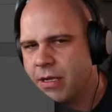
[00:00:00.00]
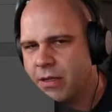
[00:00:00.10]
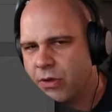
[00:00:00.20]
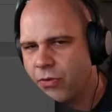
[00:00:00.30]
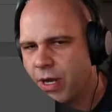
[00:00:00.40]
And
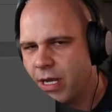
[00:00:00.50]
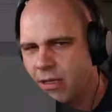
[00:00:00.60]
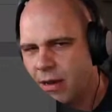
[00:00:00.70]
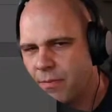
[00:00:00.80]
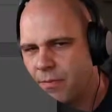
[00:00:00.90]
the
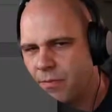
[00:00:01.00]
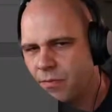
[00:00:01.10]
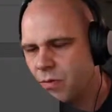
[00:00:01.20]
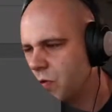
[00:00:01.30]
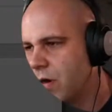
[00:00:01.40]
gradient that I'm
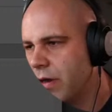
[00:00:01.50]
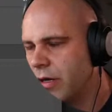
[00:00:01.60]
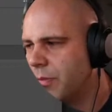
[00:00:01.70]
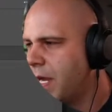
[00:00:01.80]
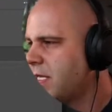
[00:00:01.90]
drawing
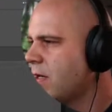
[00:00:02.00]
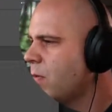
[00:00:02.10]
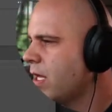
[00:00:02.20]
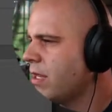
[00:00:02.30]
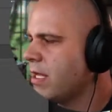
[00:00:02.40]
or painting with